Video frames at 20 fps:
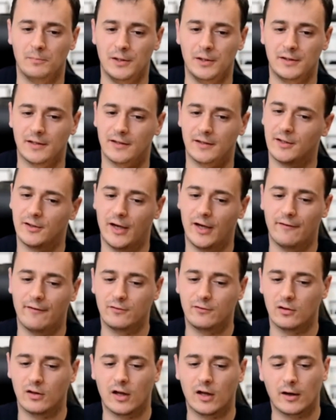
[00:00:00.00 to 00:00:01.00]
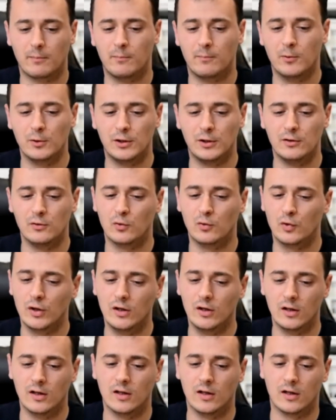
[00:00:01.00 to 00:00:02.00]
bit and they have to like put in
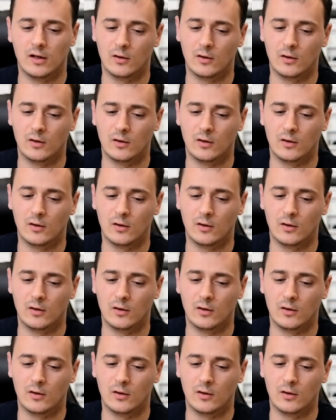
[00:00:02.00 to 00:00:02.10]
real